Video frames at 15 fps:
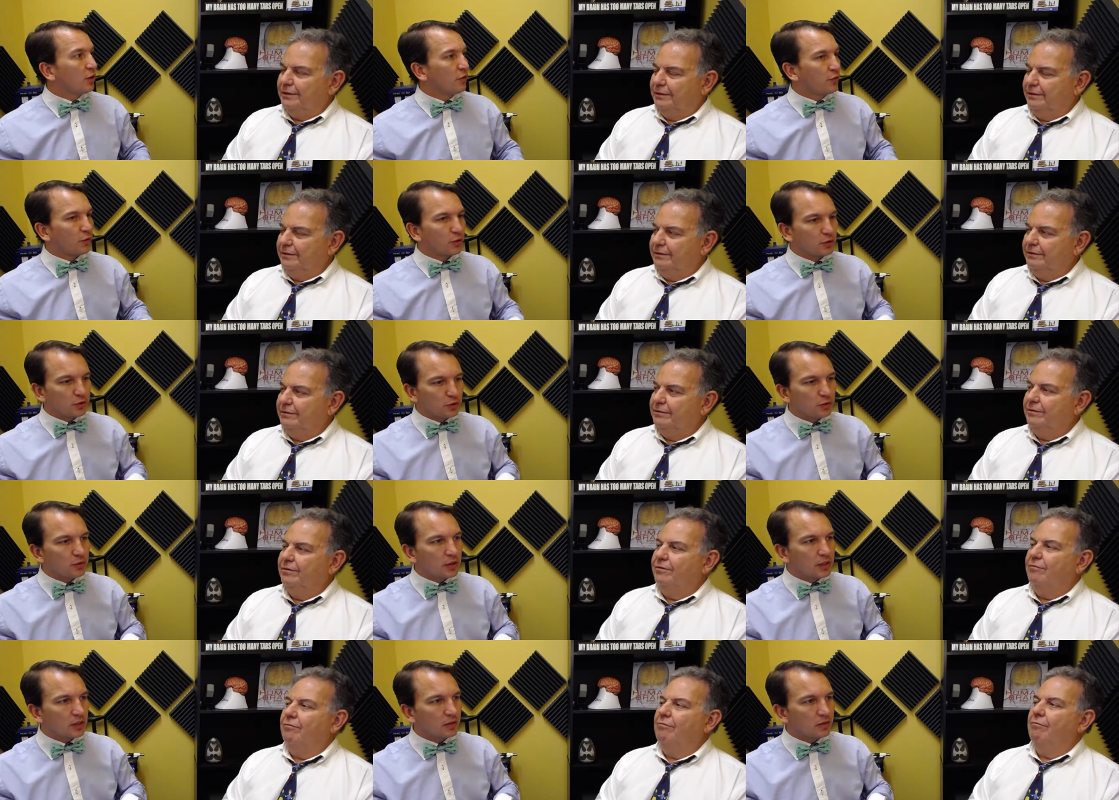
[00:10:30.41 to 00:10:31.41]
Speaker 1: for
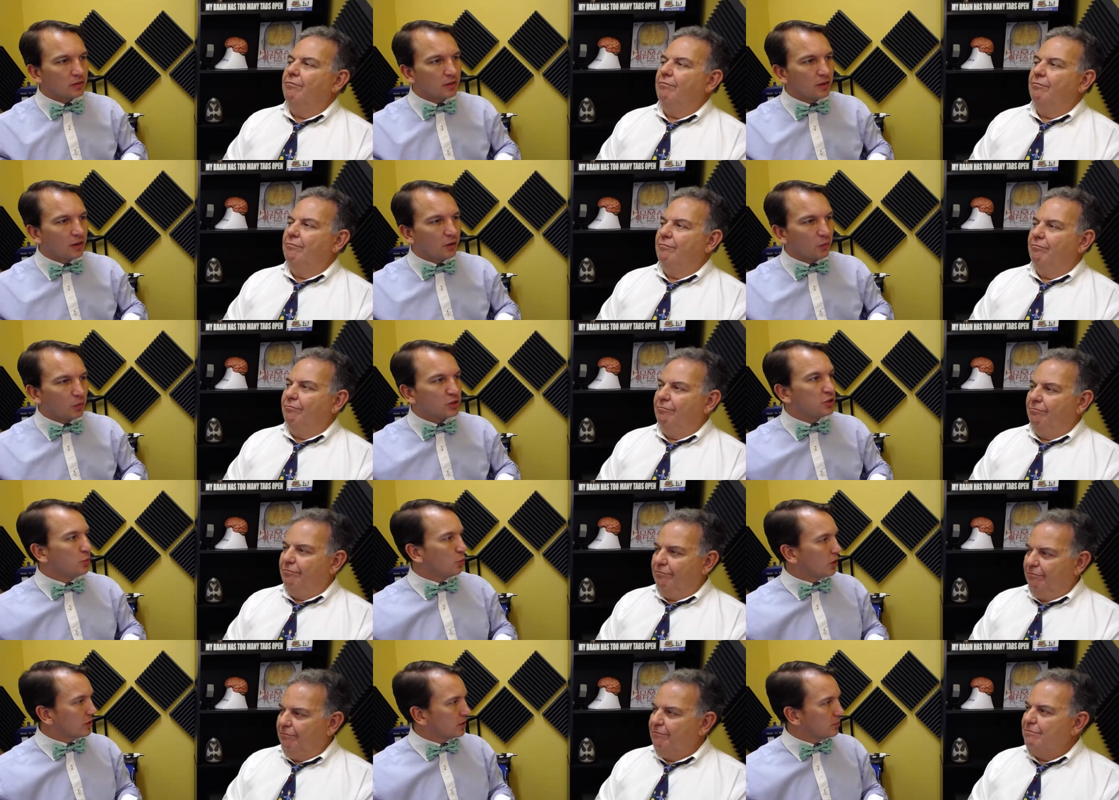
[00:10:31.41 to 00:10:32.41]
doing what you
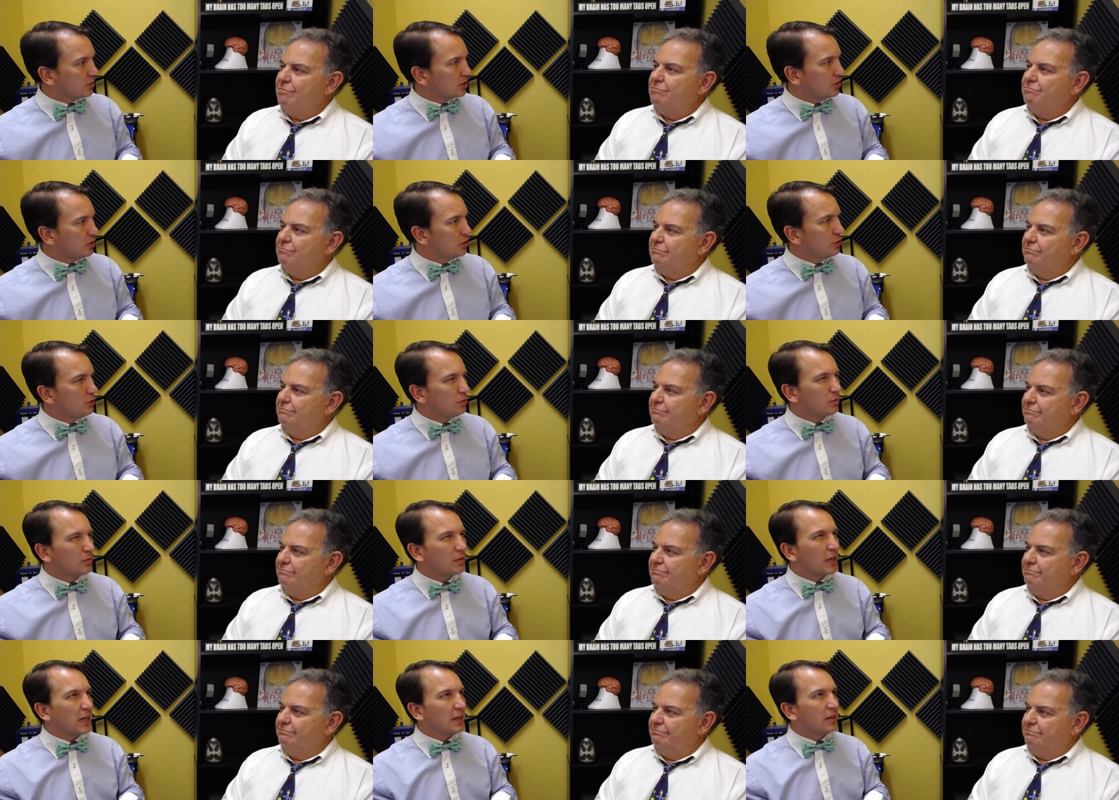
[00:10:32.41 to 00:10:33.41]
want them to
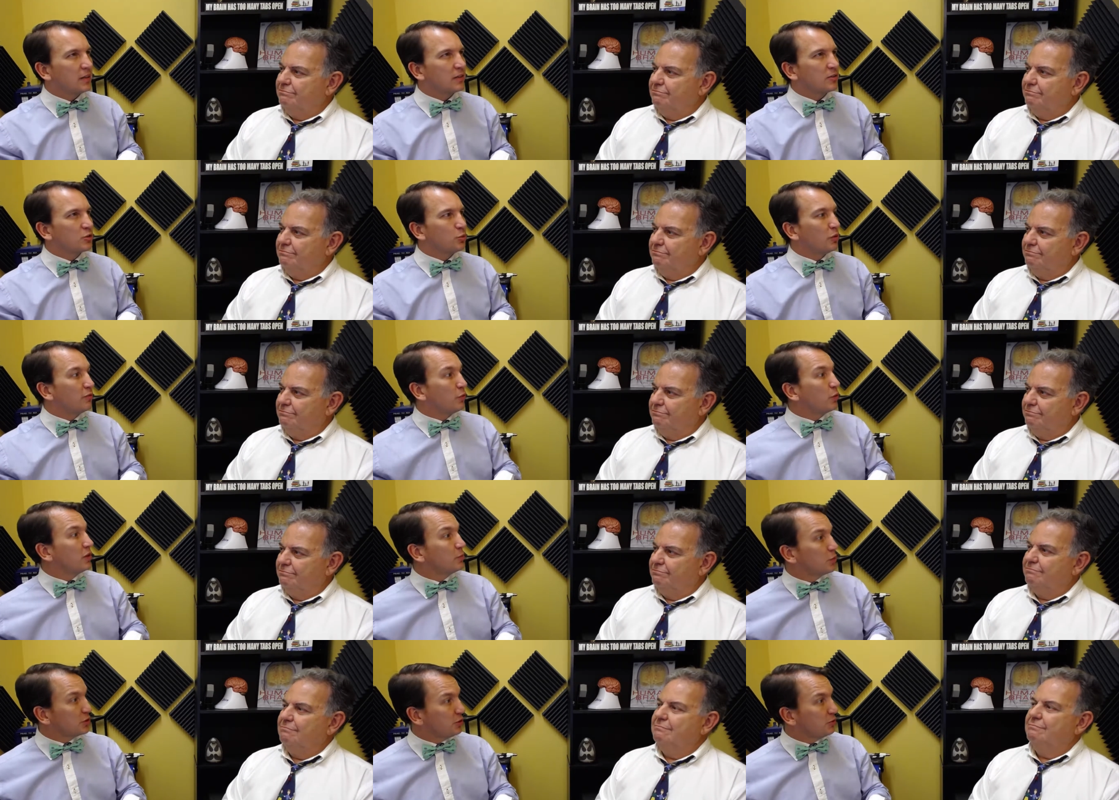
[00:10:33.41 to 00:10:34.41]
do and to
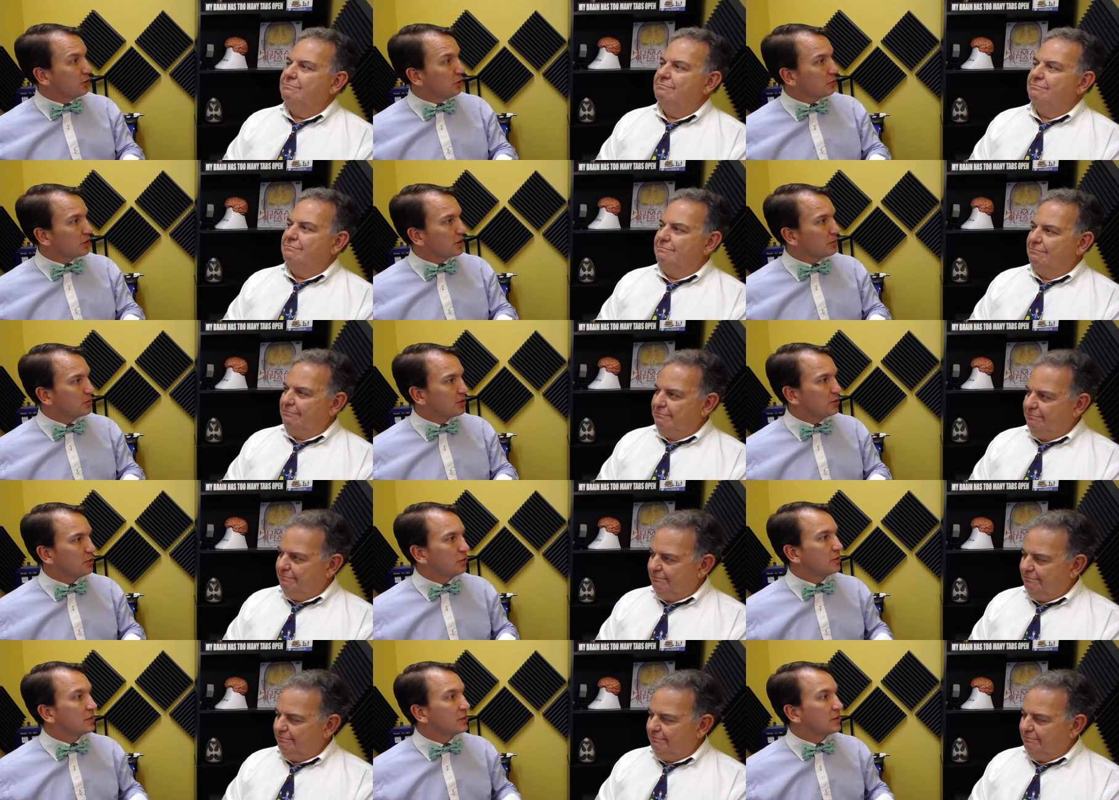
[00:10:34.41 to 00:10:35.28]
avoid what you don't want them to do